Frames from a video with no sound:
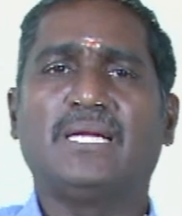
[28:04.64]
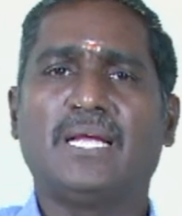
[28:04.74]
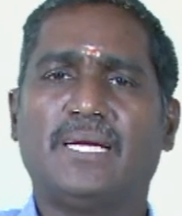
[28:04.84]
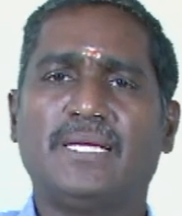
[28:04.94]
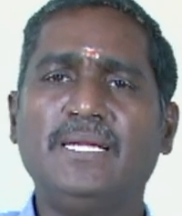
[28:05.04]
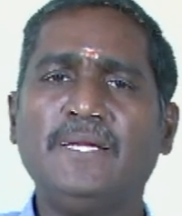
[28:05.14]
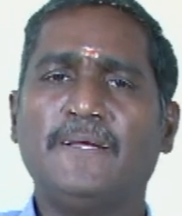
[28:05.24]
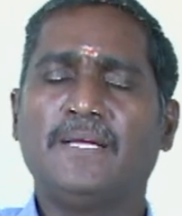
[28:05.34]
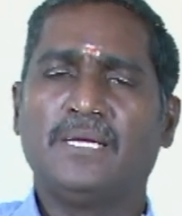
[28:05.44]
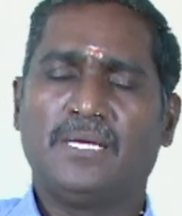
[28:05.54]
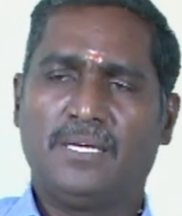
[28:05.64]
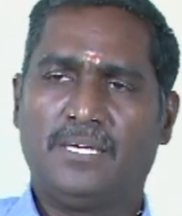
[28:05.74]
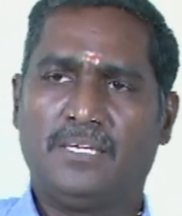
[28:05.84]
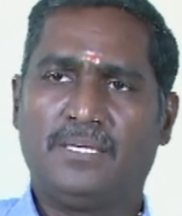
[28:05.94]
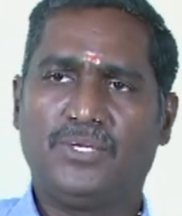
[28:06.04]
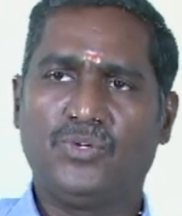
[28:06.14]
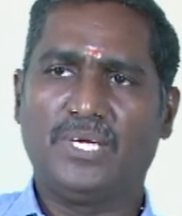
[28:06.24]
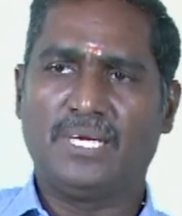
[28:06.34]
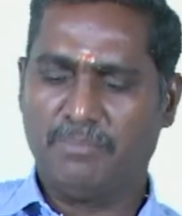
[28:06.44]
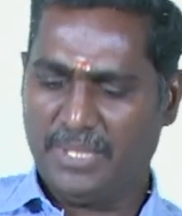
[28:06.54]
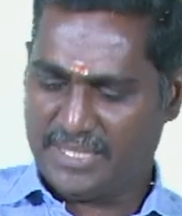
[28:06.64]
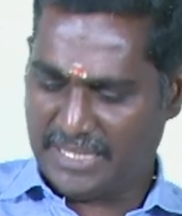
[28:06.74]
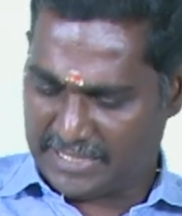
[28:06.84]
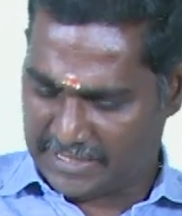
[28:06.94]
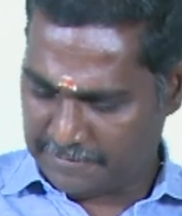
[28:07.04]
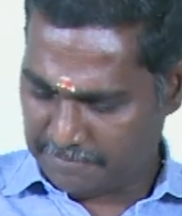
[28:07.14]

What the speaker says: dealt in unit number 6.